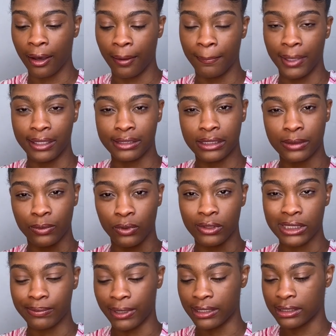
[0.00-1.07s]
in small
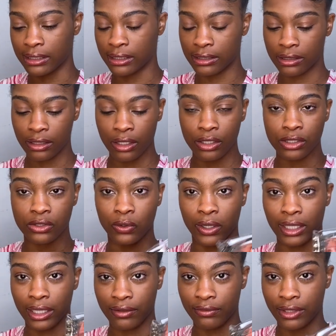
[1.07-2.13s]
spaces. So I
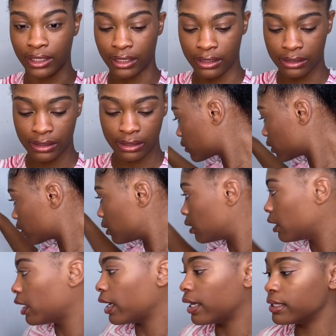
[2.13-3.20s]
love these.
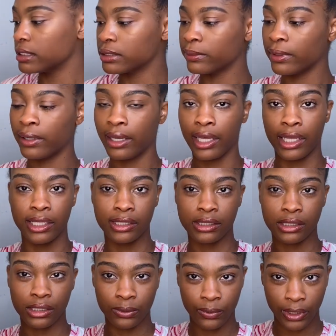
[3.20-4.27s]
As well
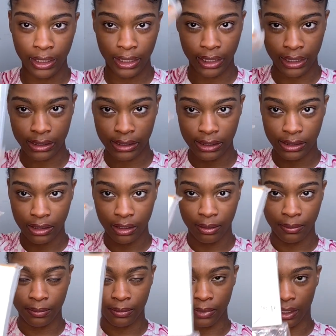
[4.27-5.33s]
as you want to get
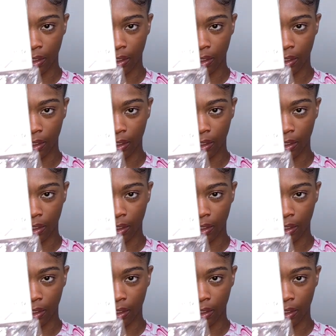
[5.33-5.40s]
some